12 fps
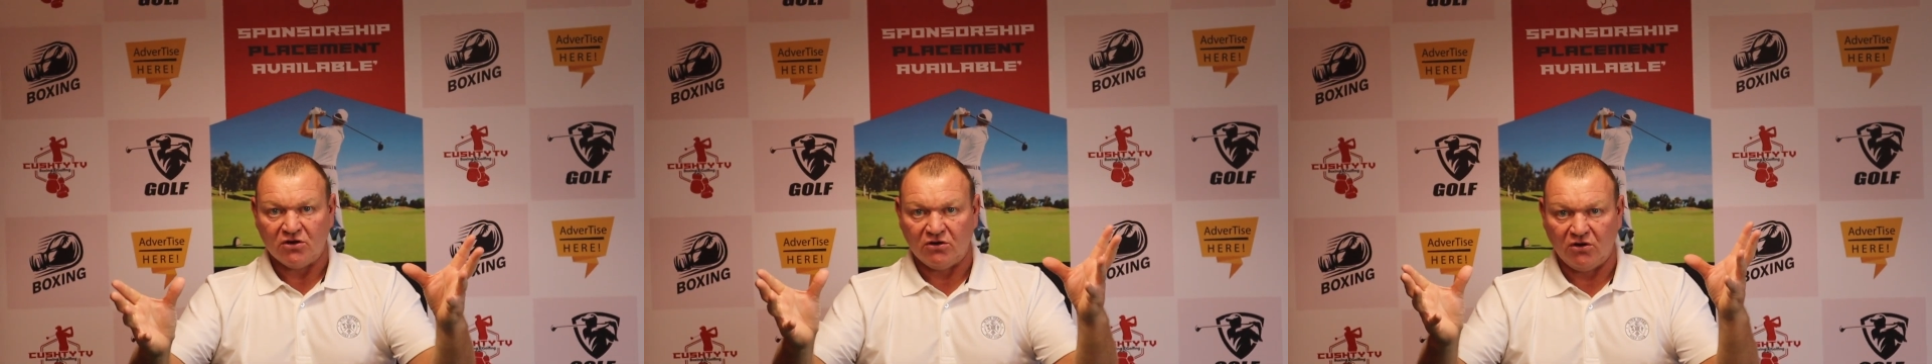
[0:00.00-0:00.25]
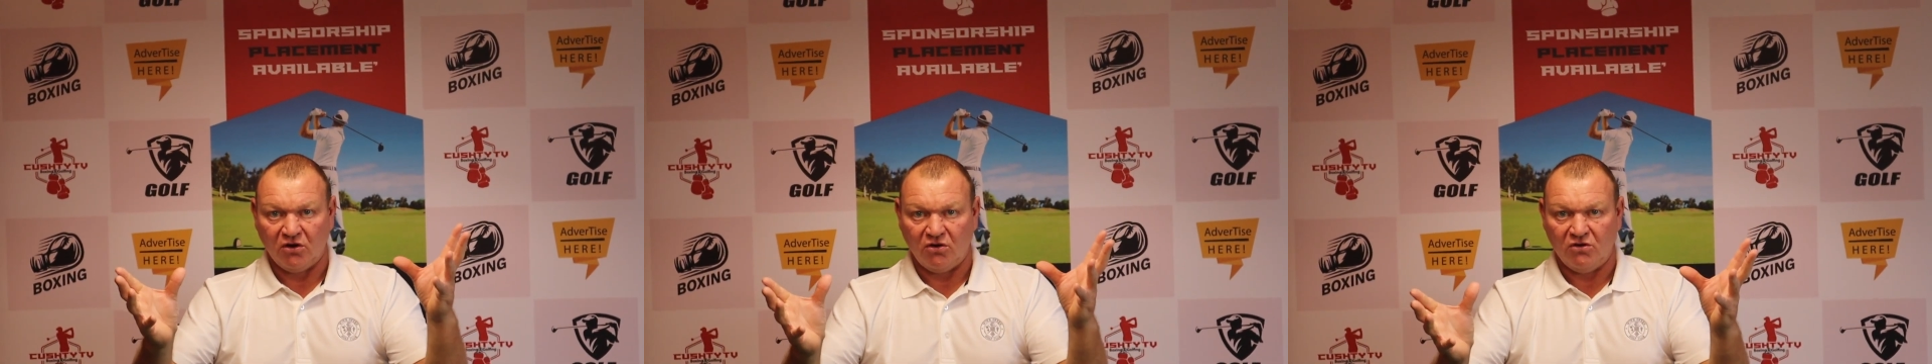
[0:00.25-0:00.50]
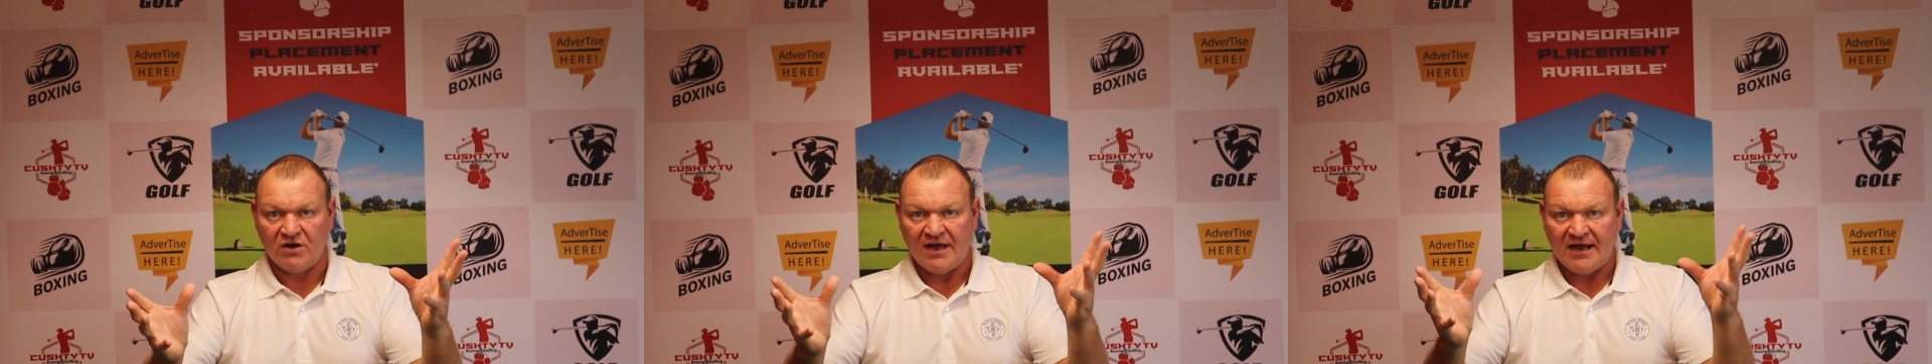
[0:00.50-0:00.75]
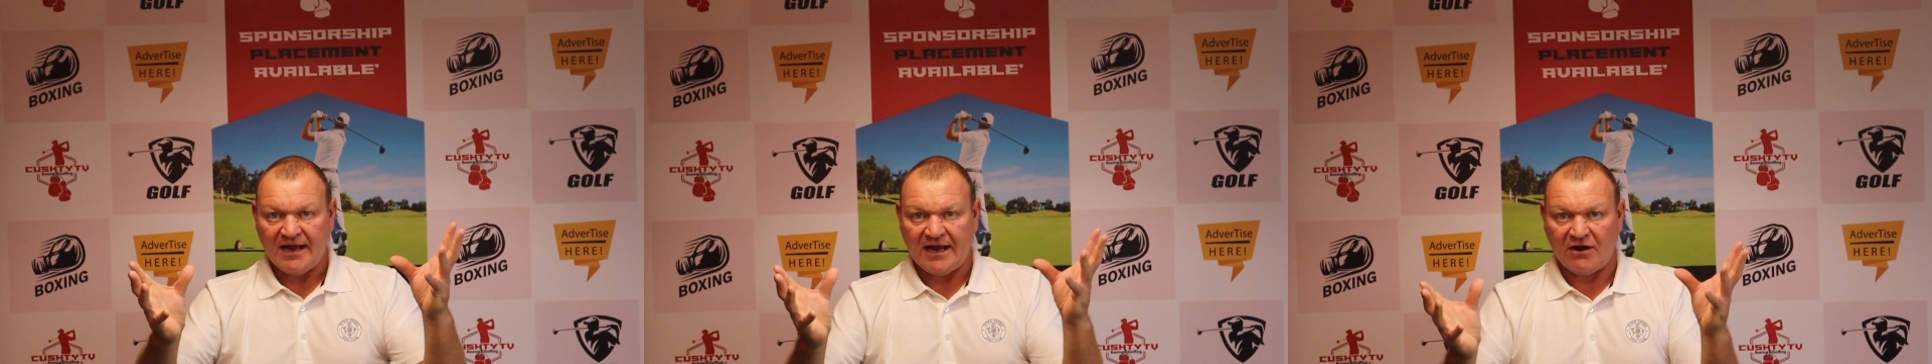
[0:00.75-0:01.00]

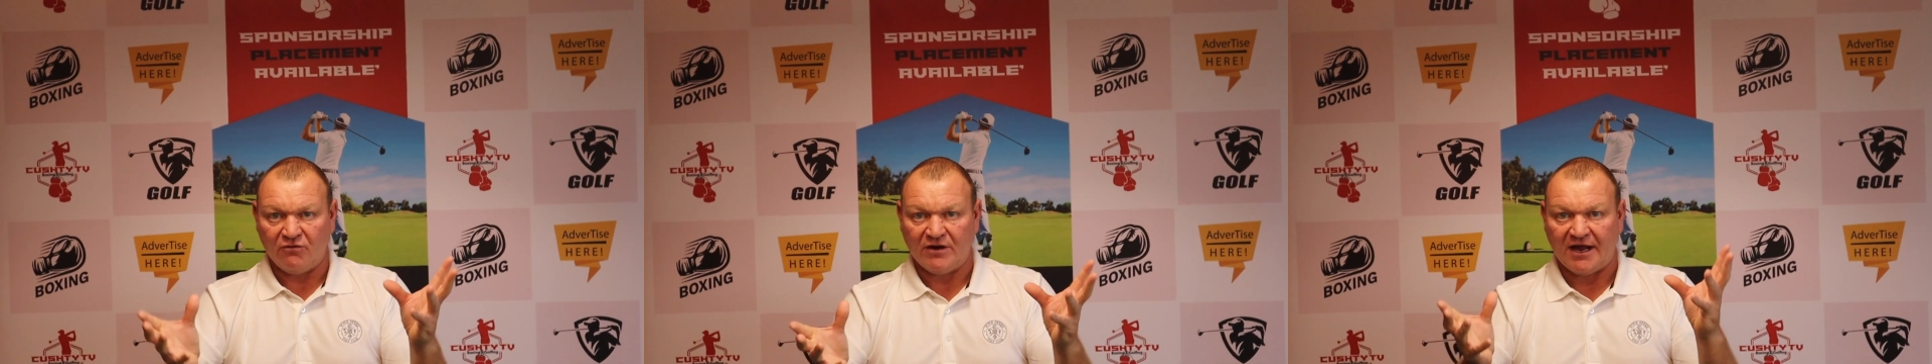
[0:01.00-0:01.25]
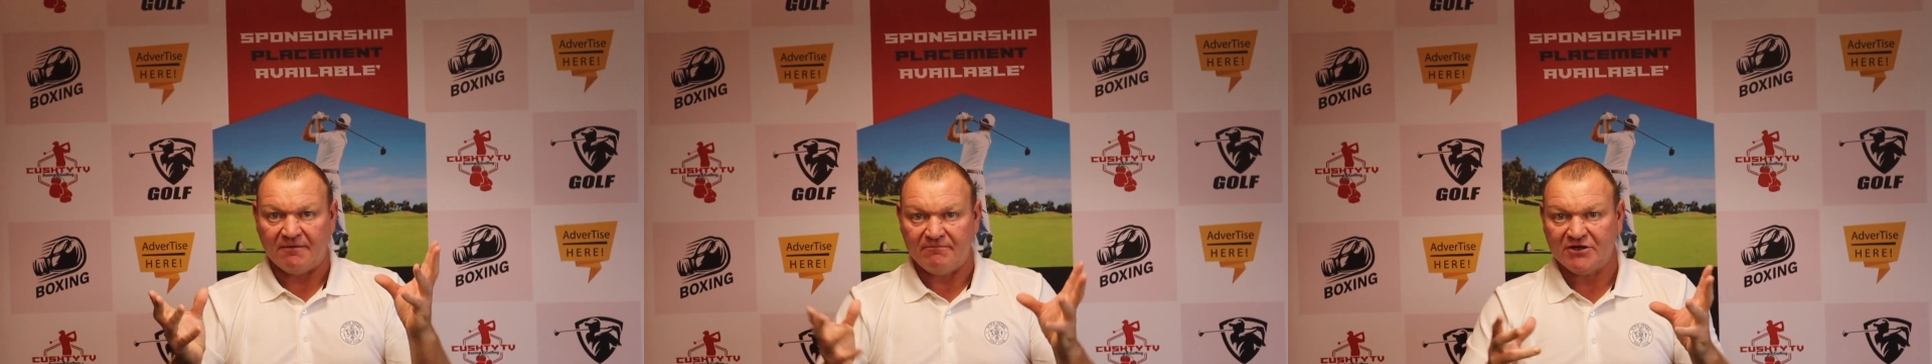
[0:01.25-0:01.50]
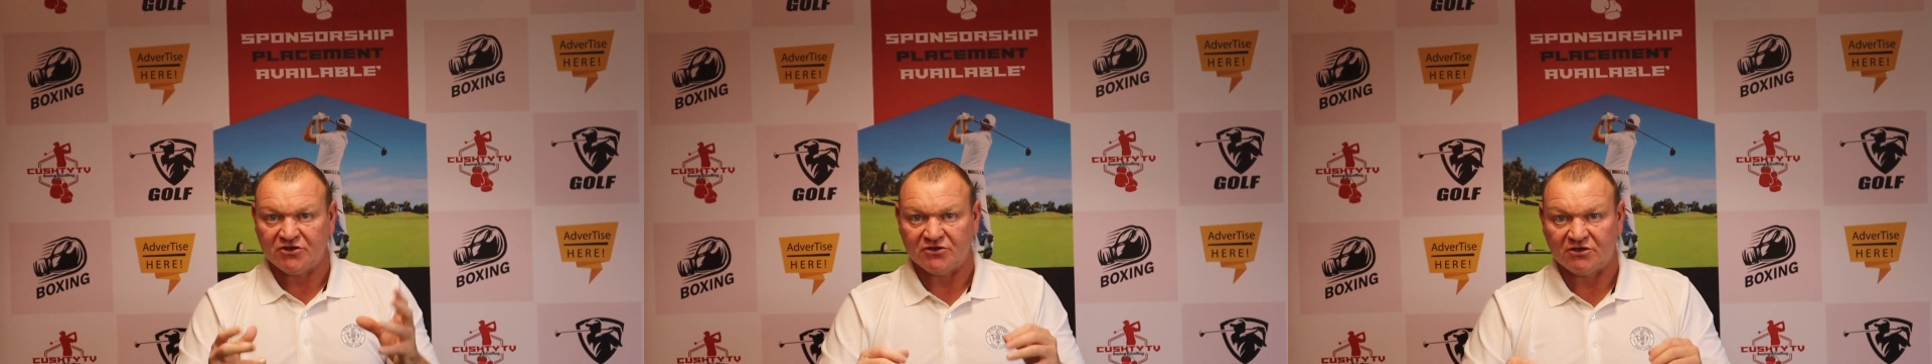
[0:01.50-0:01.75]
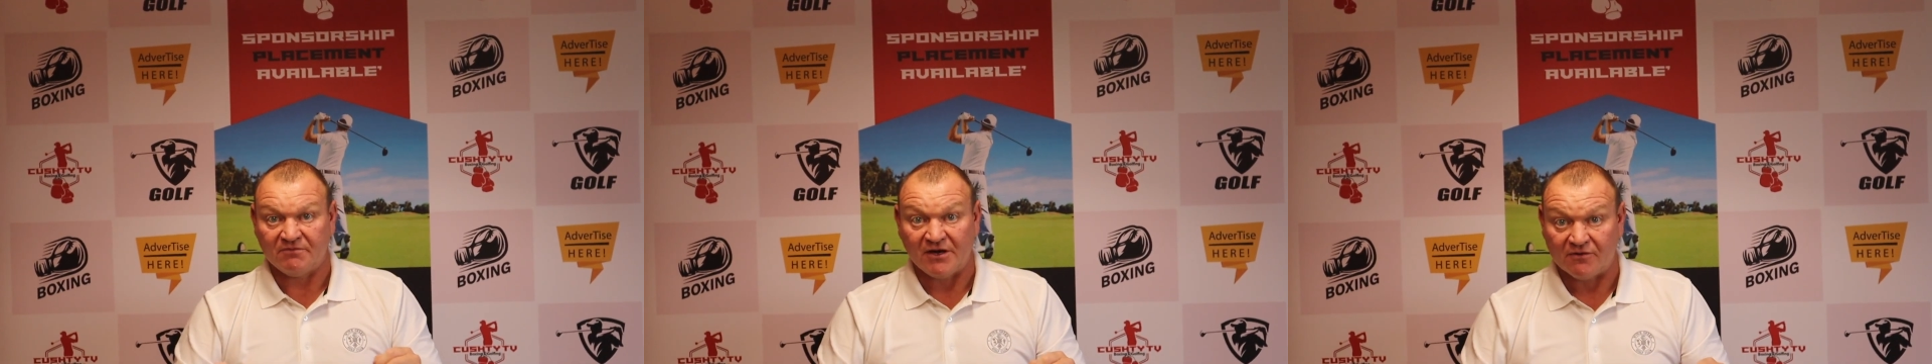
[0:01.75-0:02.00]
long-held ambition to be